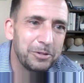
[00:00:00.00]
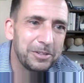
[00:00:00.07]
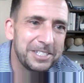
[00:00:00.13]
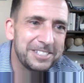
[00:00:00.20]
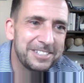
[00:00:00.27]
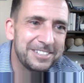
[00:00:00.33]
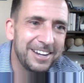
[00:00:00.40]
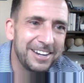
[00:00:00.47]
at
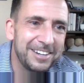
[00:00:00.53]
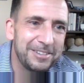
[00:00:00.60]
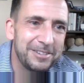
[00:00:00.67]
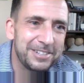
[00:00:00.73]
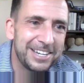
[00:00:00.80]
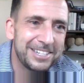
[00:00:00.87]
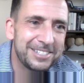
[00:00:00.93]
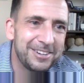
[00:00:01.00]
least not another
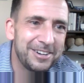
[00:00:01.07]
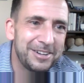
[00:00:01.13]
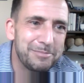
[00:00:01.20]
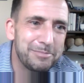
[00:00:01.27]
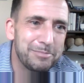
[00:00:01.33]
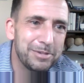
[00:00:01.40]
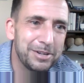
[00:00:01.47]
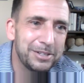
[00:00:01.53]
tech
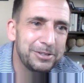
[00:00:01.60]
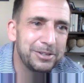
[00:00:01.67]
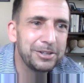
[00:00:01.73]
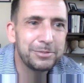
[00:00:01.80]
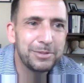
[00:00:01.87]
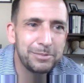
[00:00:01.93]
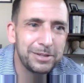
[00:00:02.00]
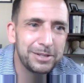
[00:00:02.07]
startup, but who
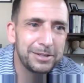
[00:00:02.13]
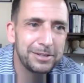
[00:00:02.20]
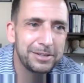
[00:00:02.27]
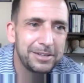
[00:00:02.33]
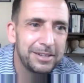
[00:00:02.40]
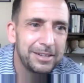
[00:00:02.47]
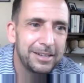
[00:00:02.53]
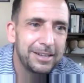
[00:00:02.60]
knows? Maybe
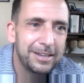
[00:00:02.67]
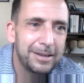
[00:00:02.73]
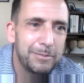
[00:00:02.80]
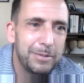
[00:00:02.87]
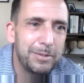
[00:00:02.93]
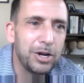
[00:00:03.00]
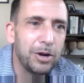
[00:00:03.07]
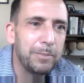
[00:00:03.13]

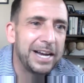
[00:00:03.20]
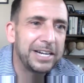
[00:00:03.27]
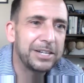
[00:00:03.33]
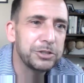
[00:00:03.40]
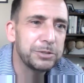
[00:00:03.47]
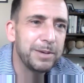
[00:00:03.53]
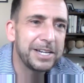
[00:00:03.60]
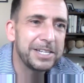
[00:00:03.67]
go back to
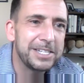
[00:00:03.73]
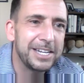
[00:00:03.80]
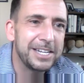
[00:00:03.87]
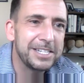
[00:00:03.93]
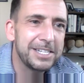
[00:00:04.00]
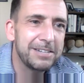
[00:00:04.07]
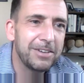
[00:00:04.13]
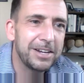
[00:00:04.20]
Uzbekistan
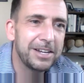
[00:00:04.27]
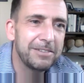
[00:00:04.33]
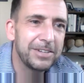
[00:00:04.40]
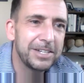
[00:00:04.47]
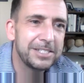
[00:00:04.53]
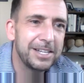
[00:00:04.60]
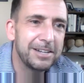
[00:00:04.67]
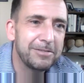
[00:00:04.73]
and see if I can
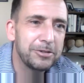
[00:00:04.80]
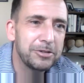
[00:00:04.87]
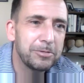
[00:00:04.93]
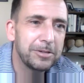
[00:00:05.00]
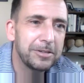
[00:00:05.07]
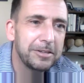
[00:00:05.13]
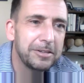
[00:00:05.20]
fix that first one.